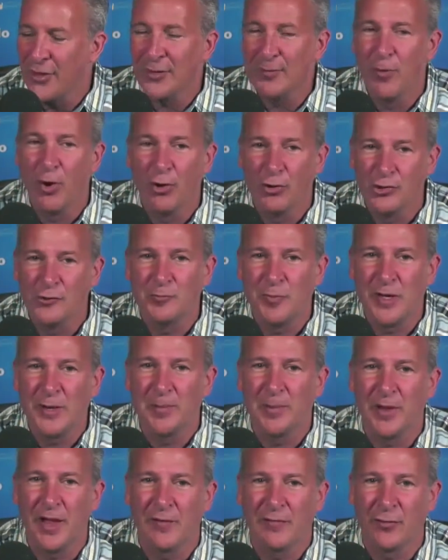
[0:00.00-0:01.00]
I think
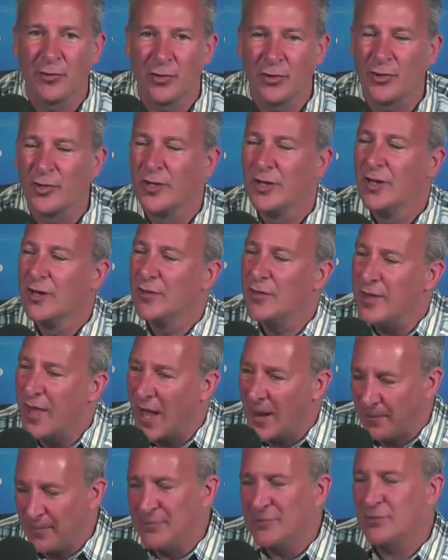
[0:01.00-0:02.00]
most people have heard
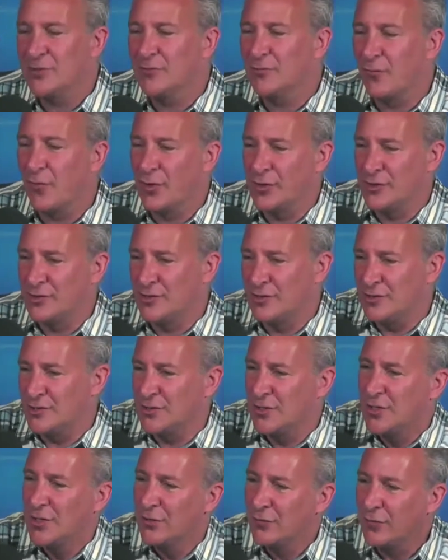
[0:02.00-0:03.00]
the opposite
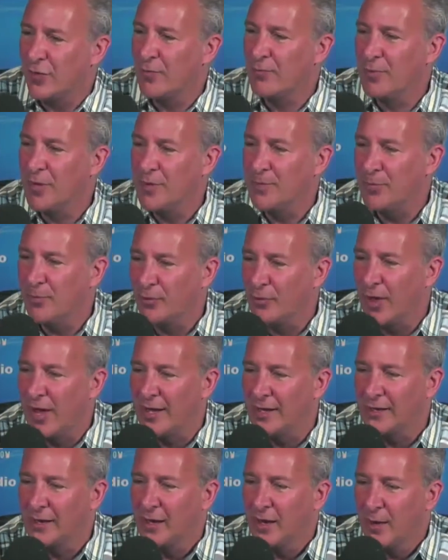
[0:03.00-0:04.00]
voices from
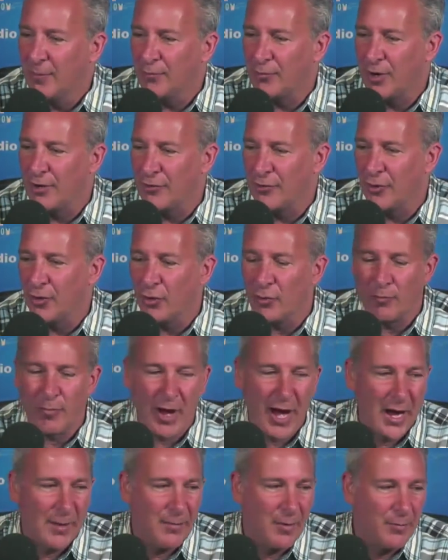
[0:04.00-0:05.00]
people like
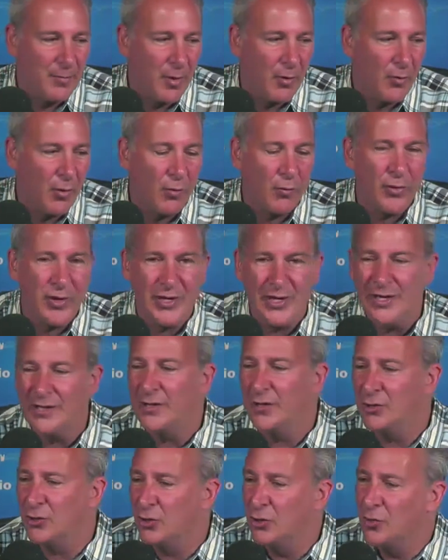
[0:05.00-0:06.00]
President Obama. But what
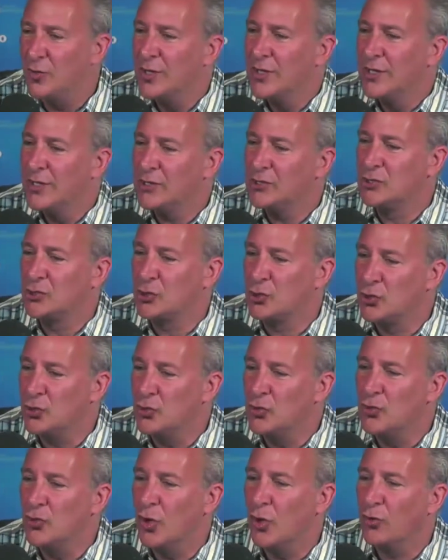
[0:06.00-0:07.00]
we need to do
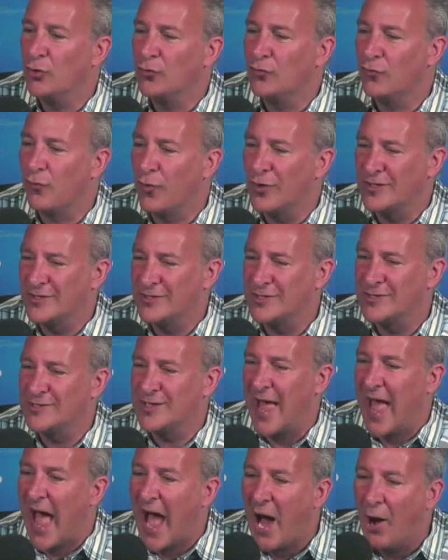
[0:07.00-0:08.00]
is tune those
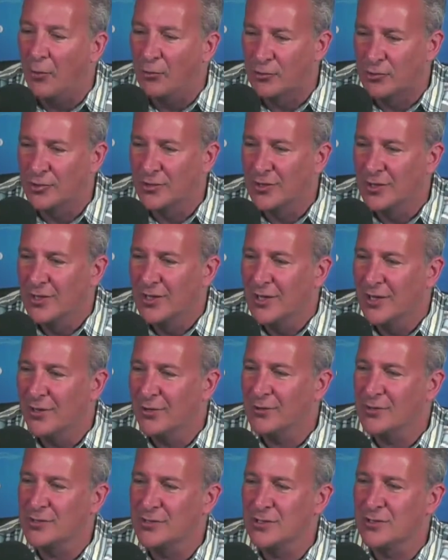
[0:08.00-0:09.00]
voices out.
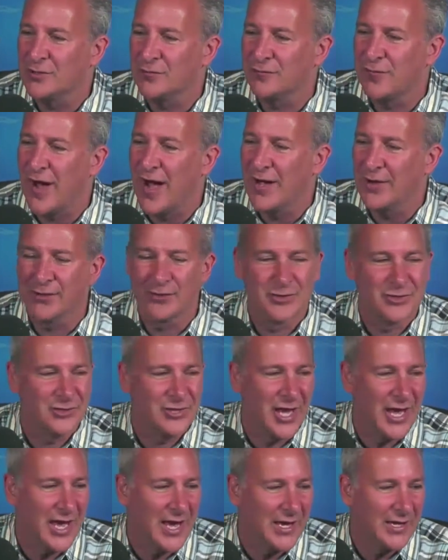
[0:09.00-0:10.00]
Here's his
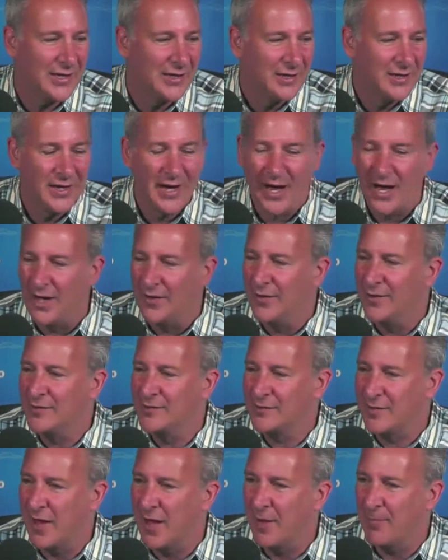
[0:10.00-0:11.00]
final say
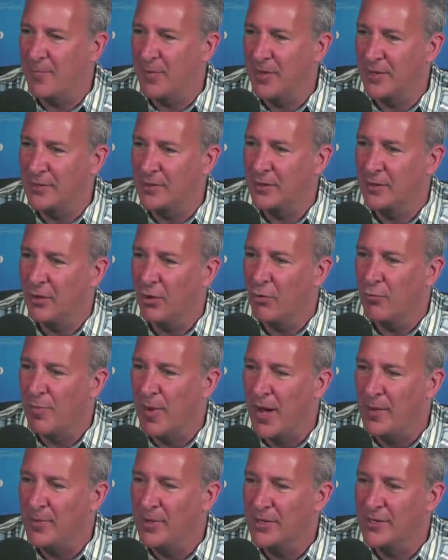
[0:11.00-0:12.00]
on this topic
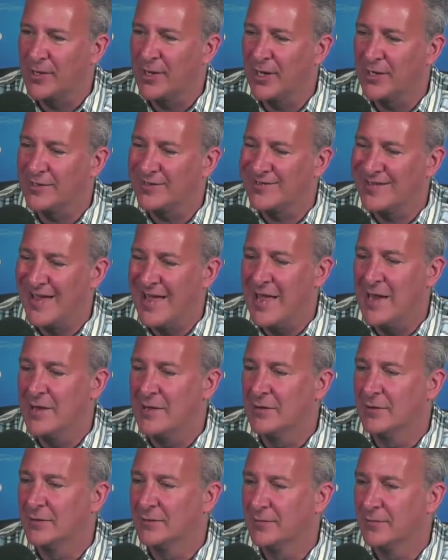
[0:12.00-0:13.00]
Obama cut
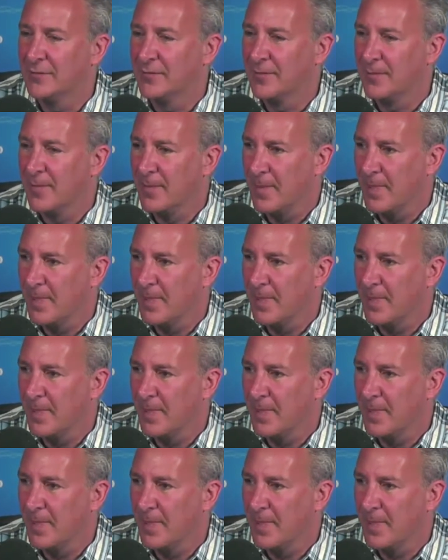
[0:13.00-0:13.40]
10.